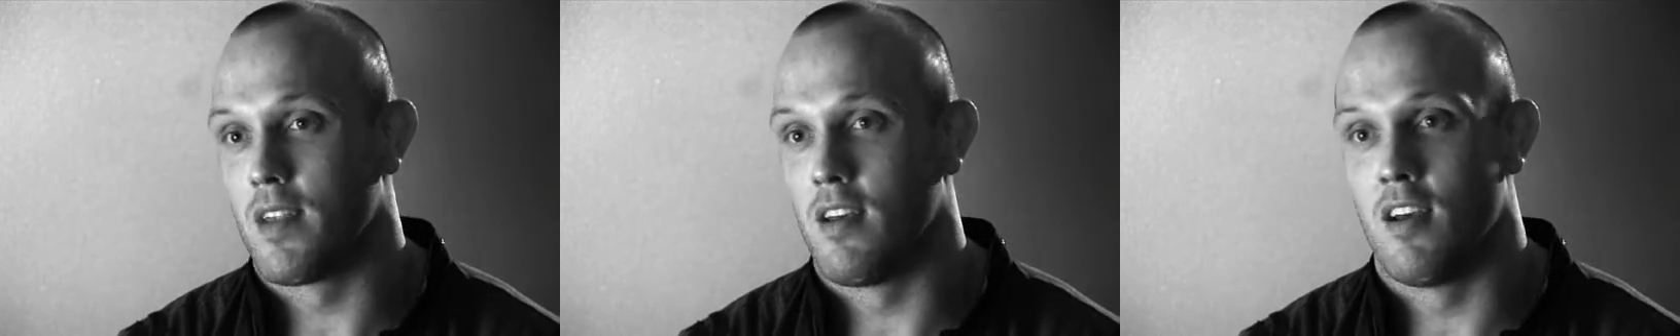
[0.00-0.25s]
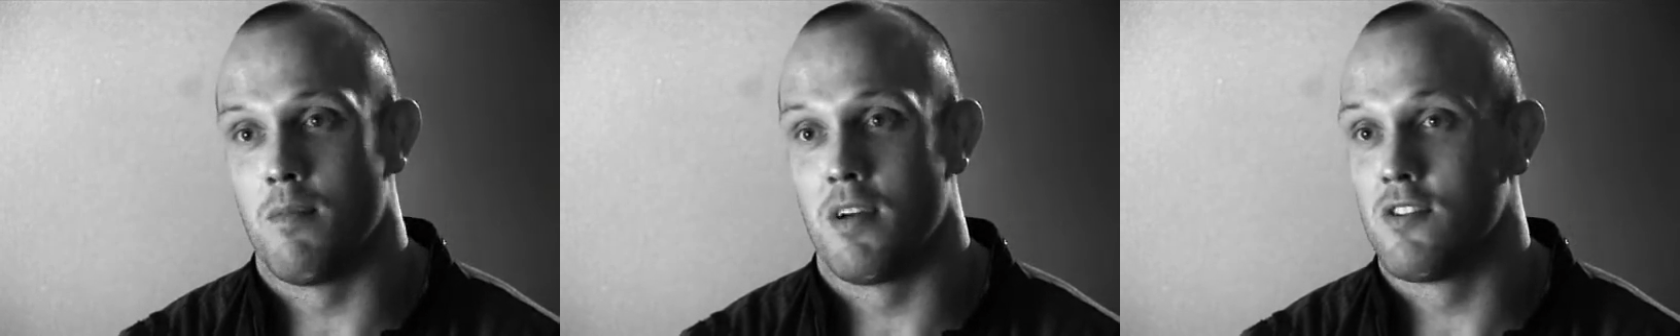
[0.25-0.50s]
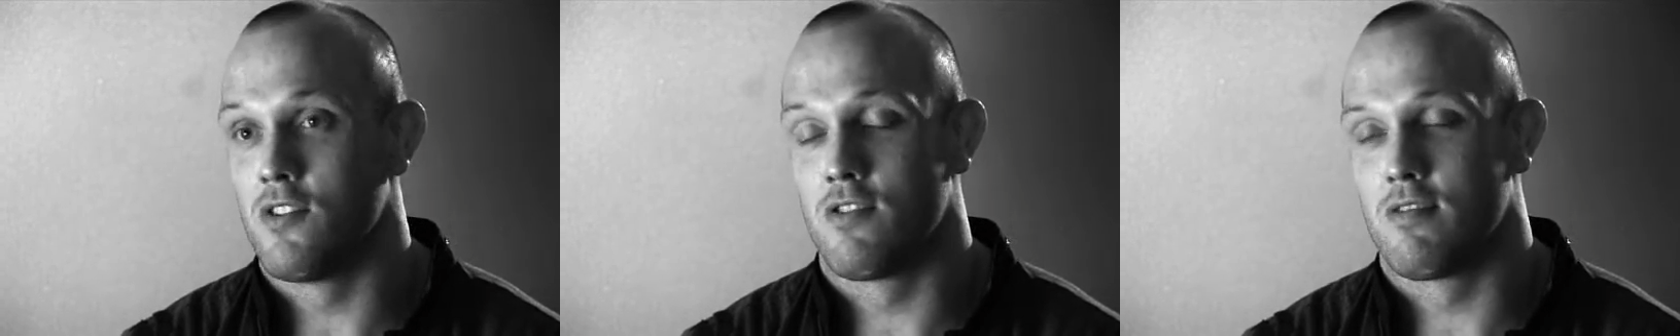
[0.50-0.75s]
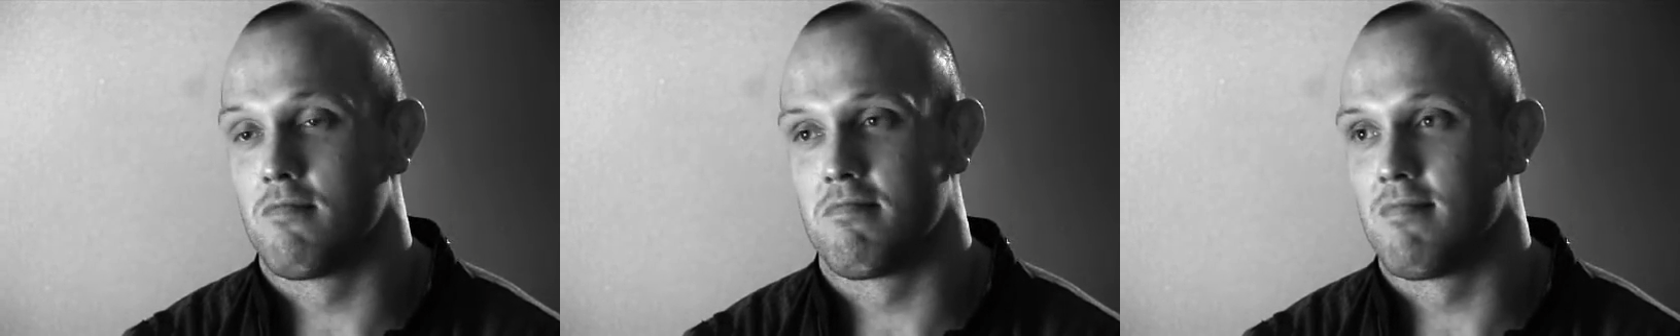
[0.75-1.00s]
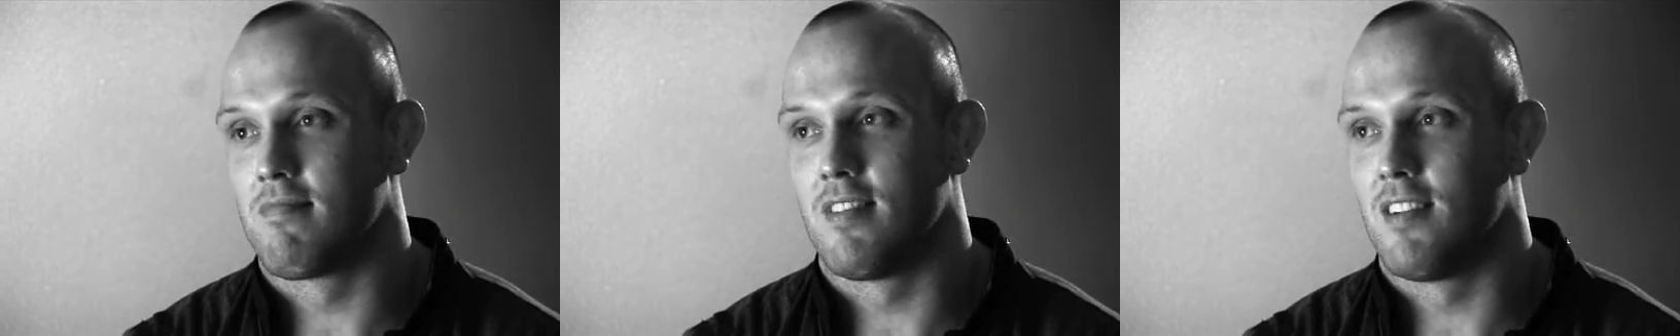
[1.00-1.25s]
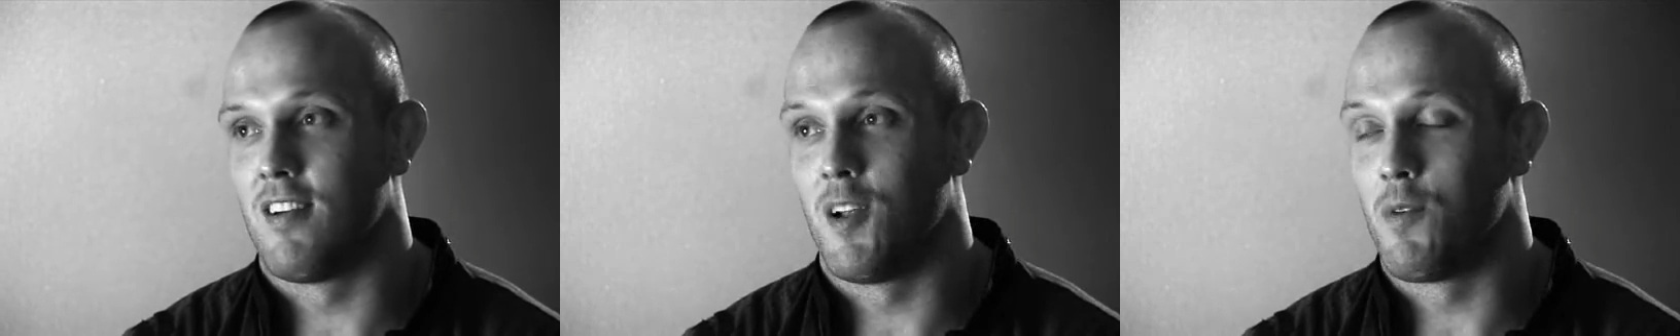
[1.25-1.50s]
All I
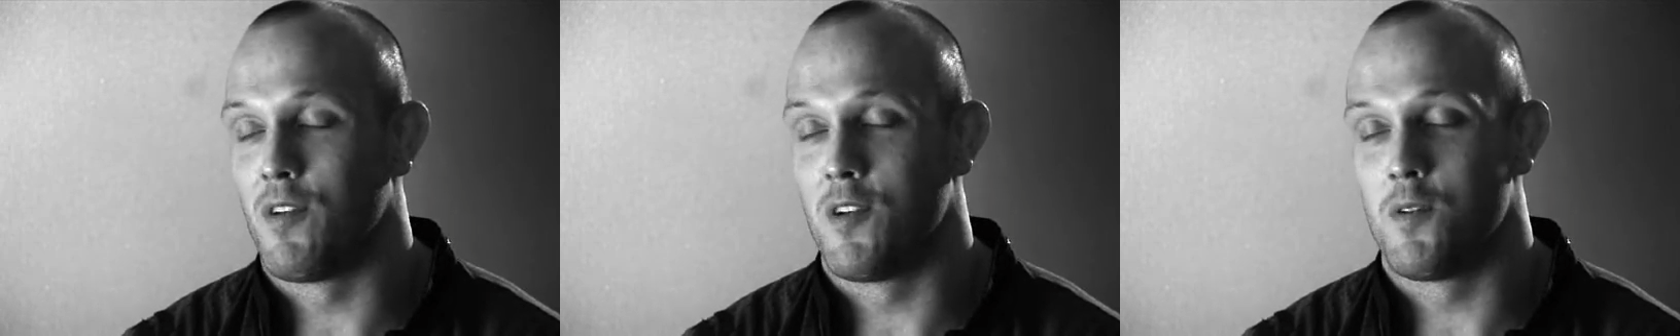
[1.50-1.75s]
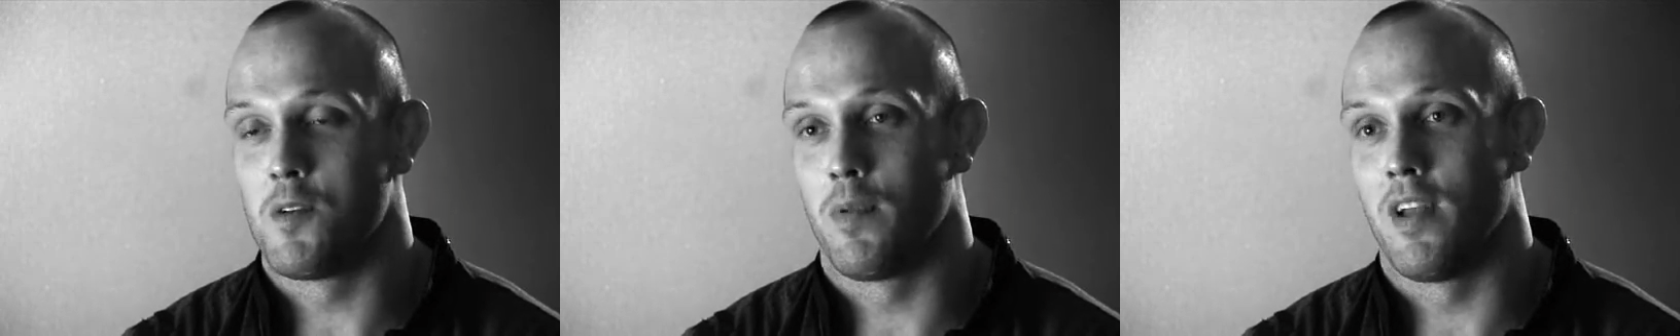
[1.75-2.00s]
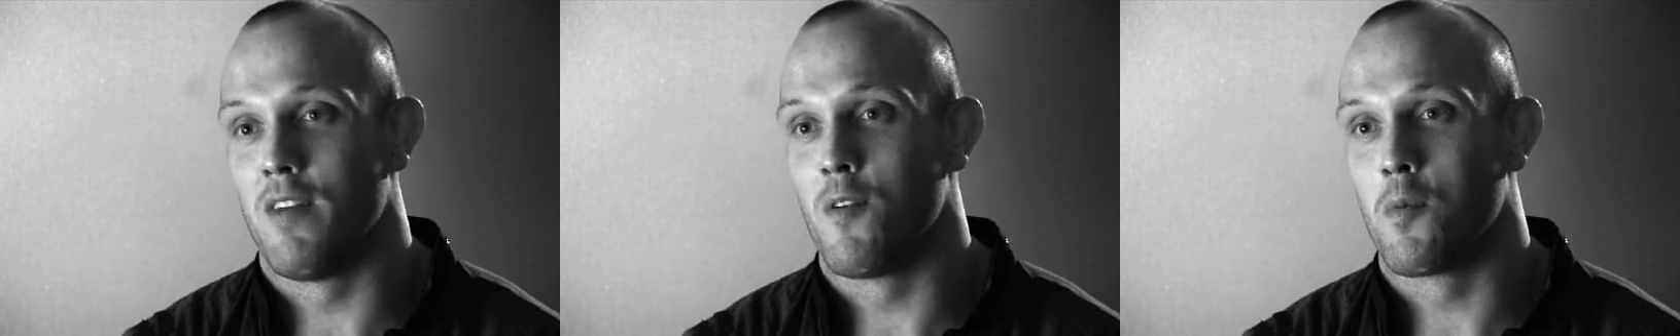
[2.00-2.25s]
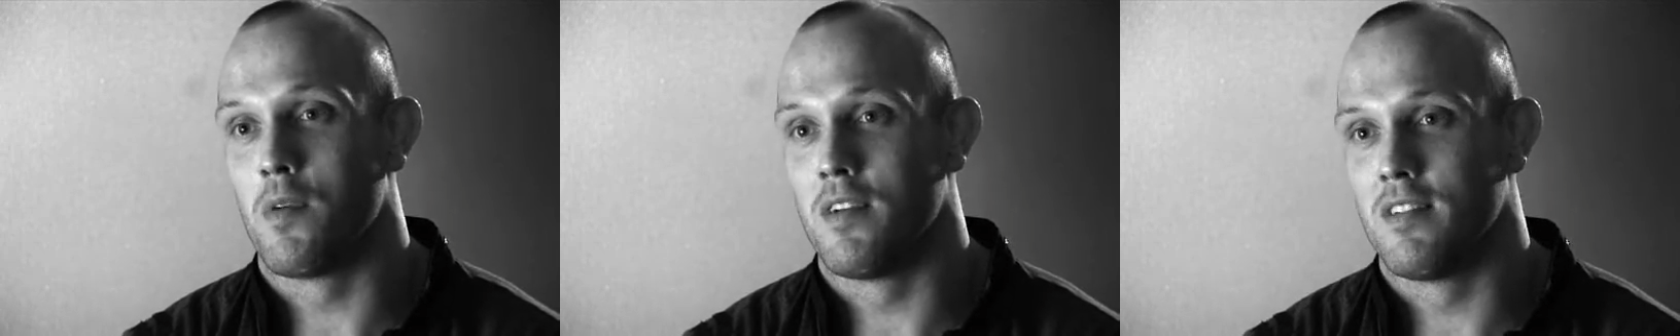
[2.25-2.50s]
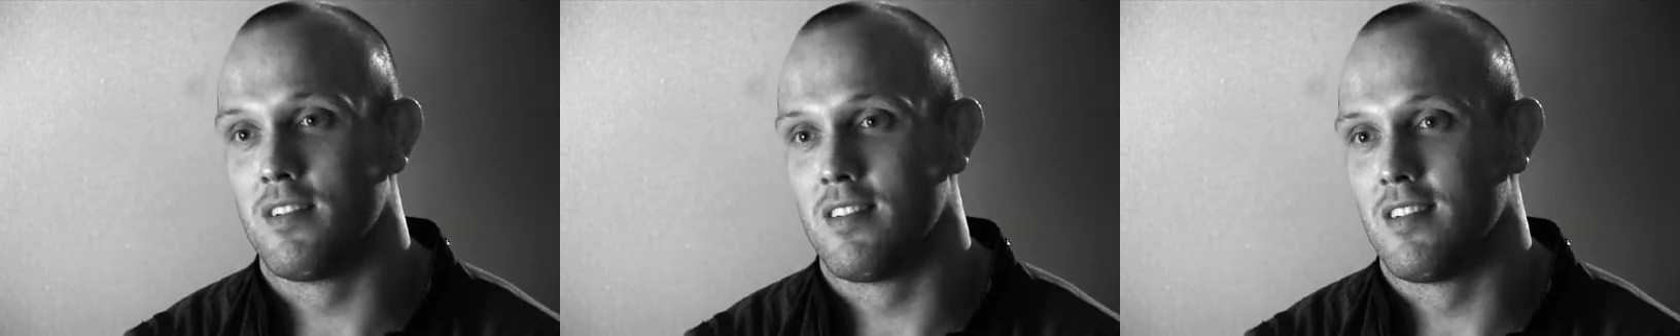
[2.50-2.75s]
want to do is play rugby, and